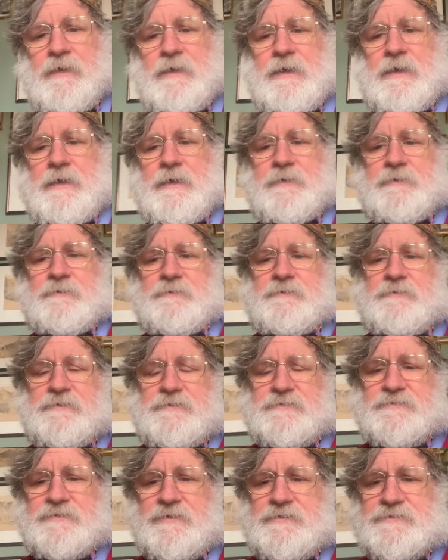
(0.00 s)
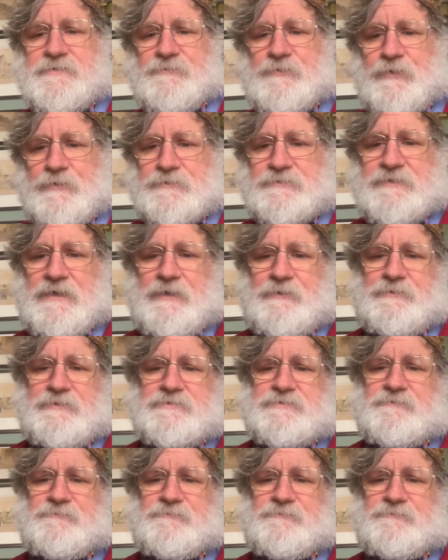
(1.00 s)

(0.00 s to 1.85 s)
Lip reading: And in these days of lockdown, it's